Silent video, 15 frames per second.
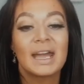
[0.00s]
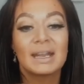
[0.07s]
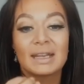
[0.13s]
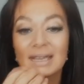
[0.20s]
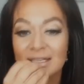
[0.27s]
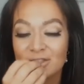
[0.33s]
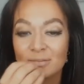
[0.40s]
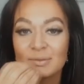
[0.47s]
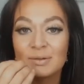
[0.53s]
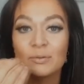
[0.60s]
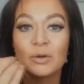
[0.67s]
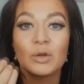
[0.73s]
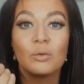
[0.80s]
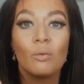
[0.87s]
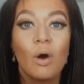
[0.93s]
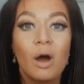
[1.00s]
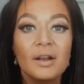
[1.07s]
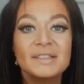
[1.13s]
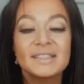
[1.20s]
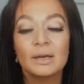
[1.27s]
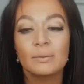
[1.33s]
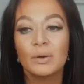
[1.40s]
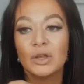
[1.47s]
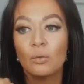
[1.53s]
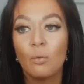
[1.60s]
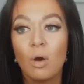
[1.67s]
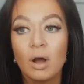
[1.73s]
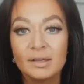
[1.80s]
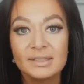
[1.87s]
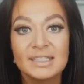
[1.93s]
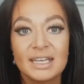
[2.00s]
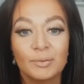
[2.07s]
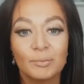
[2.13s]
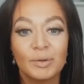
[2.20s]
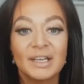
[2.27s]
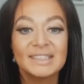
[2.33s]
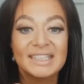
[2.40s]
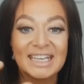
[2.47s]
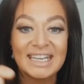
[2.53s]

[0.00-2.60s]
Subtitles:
and in terms of what you want to say, what you want to take place